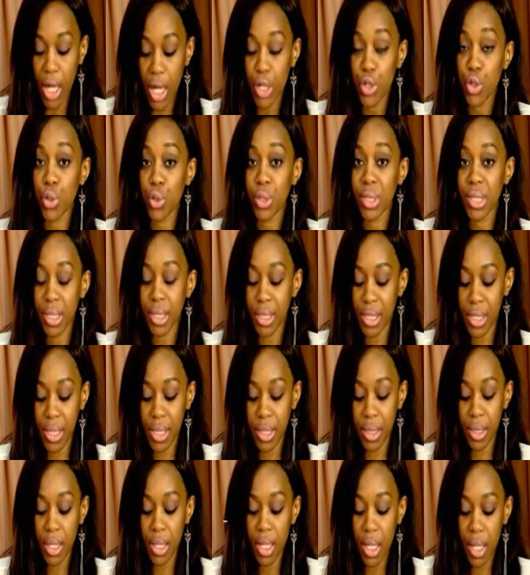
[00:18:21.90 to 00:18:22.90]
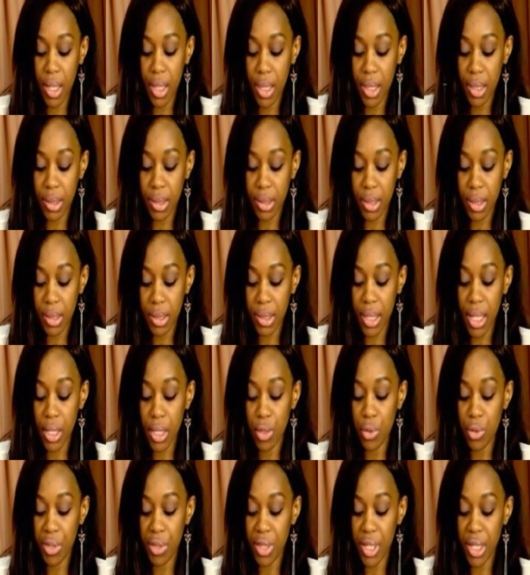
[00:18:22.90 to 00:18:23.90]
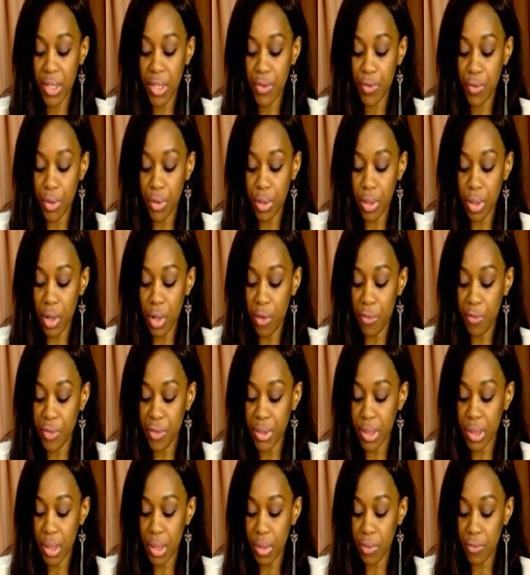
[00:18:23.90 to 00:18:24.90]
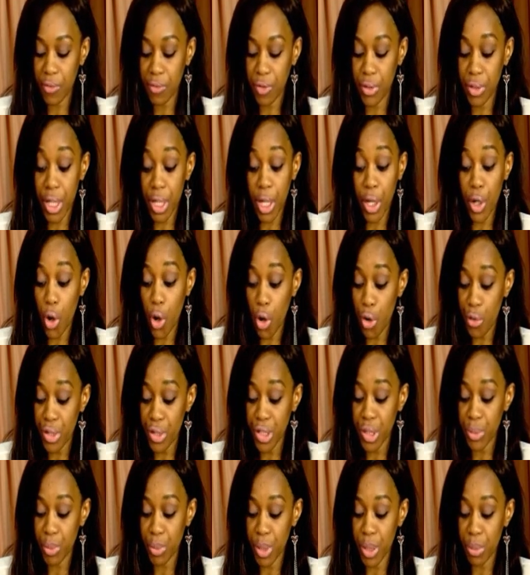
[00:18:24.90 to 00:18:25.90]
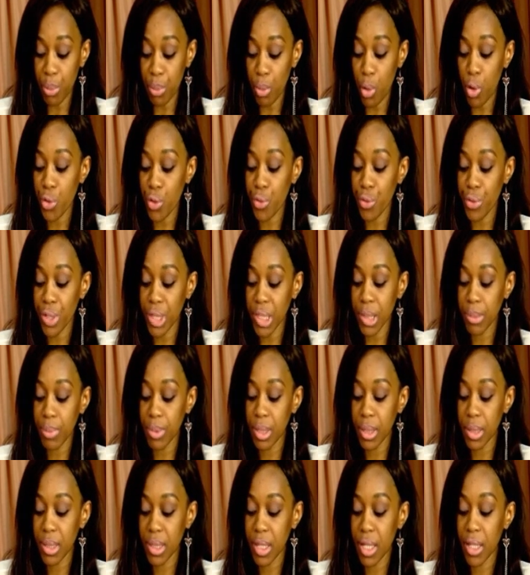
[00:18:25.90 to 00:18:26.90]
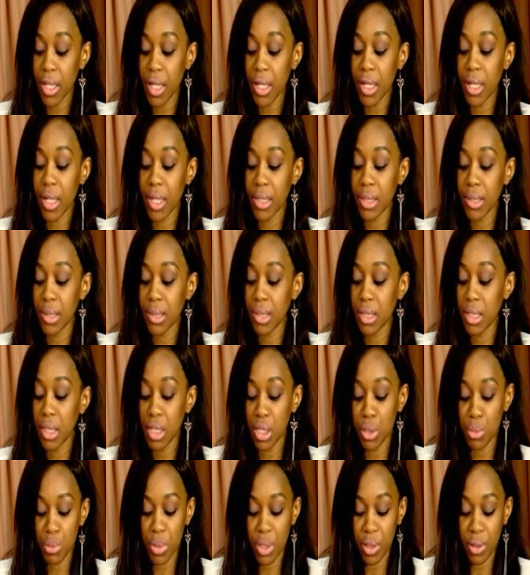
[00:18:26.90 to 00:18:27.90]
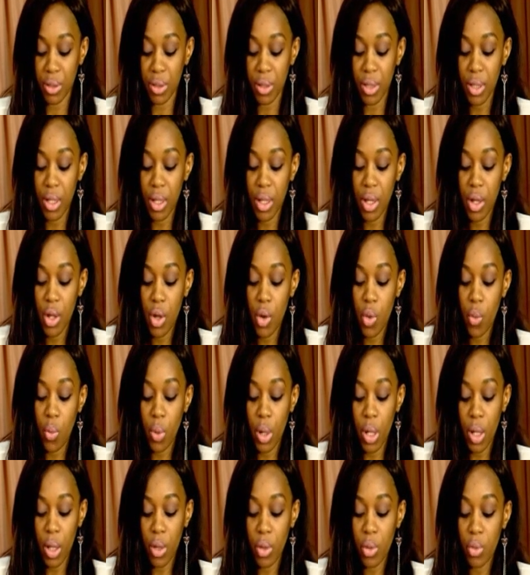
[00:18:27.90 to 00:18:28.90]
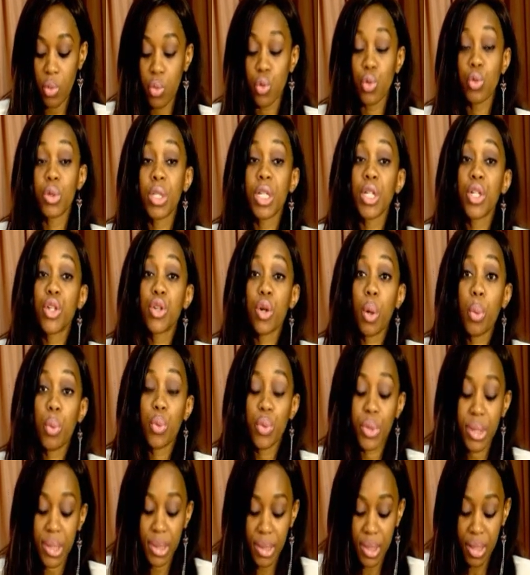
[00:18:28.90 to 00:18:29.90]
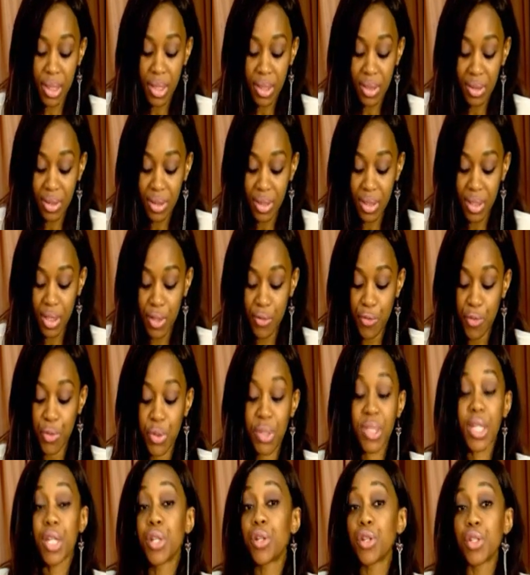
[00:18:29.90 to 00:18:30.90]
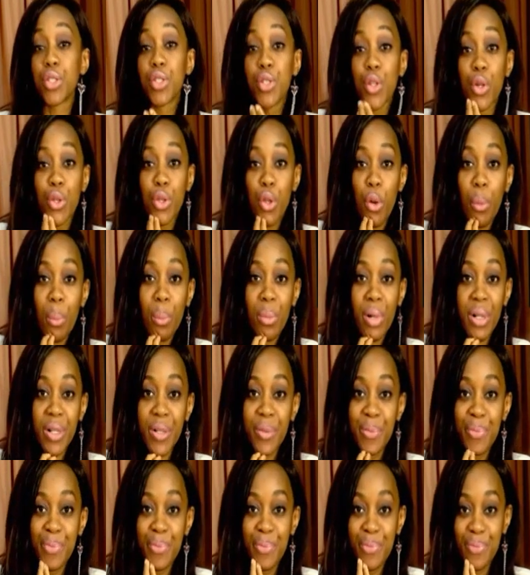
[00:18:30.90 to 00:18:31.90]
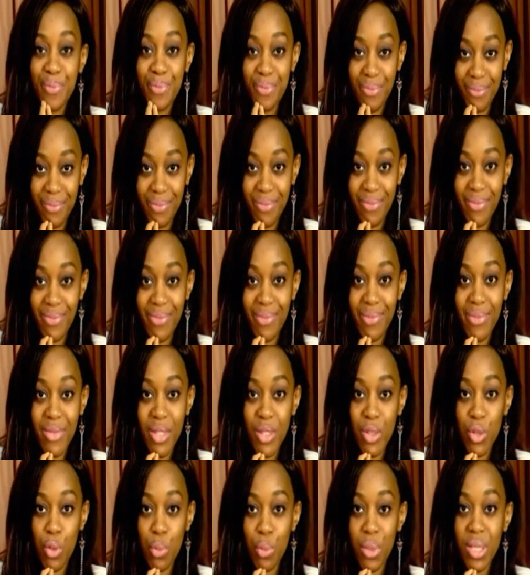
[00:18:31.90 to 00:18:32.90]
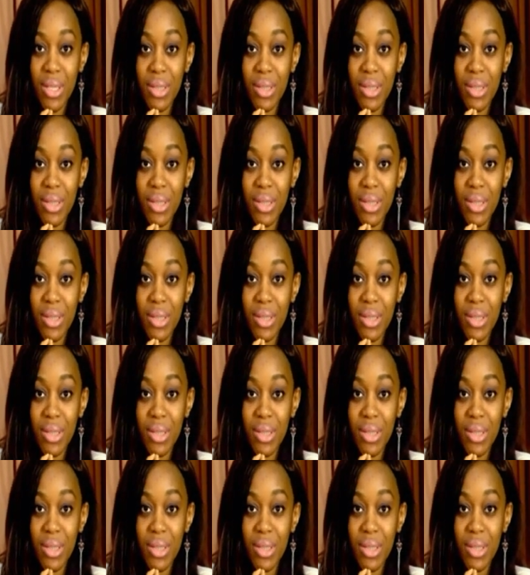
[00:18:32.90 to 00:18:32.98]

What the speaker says: Ayodele. He says, hello, thanks for the for the encouragement. More grace, please, can I get Z email? Well, we'll link you up with Z if you send us your number. So